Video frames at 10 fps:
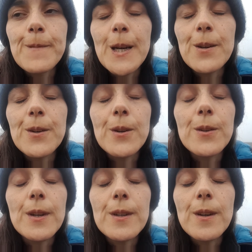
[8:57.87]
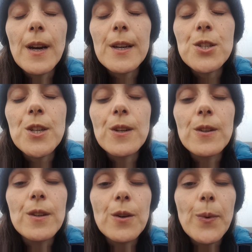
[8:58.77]
I don't know. I actually
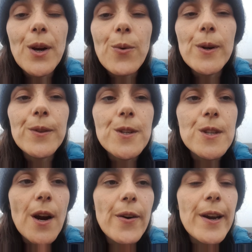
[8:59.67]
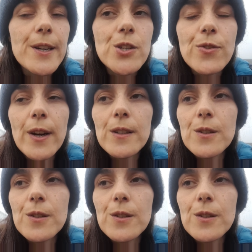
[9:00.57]
don't know. When I wrote this diary extract,